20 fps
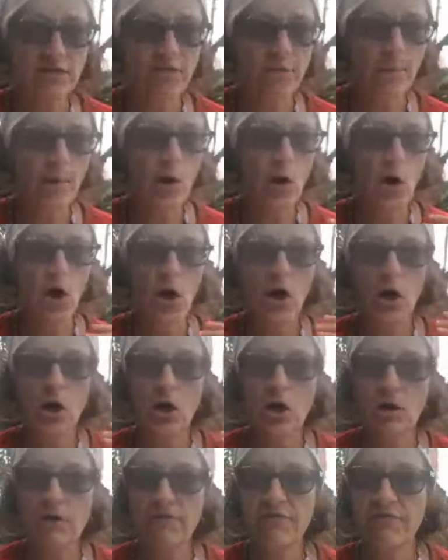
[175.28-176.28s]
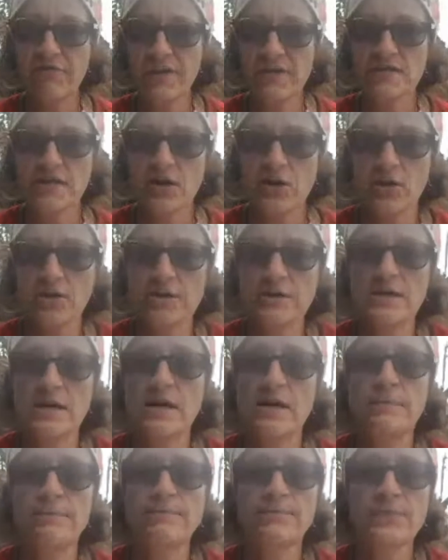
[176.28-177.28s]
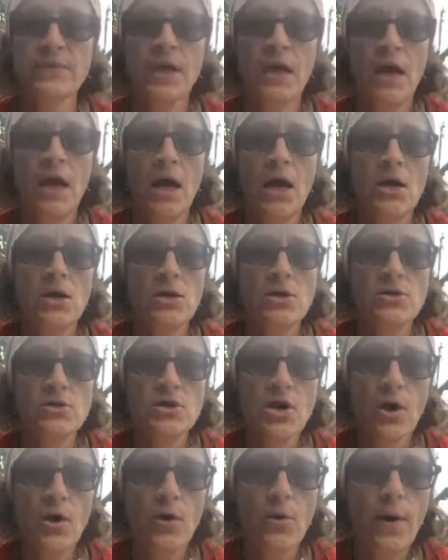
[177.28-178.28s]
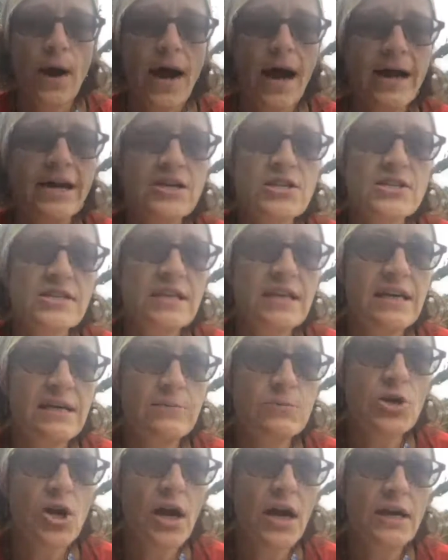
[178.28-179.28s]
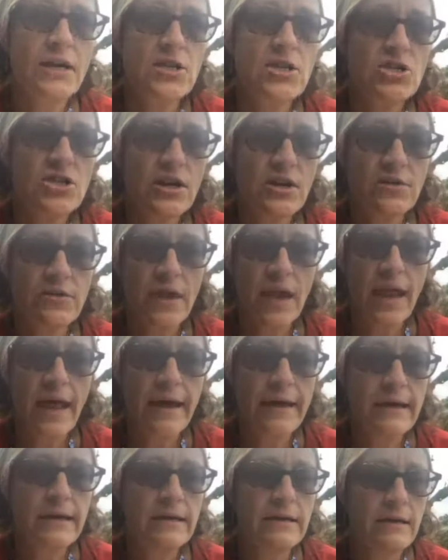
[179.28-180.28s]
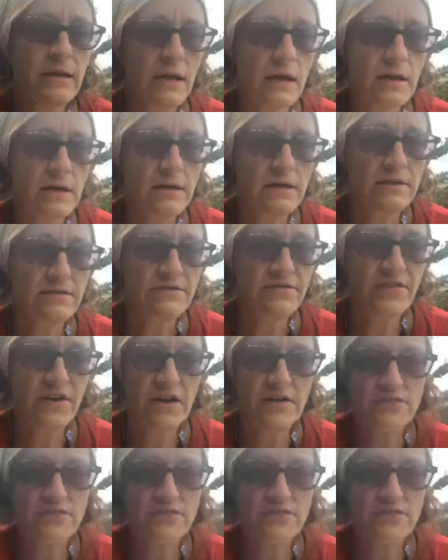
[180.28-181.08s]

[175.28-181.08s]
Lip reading: apart, fussing all the time? So I just keep trying to share the light and love of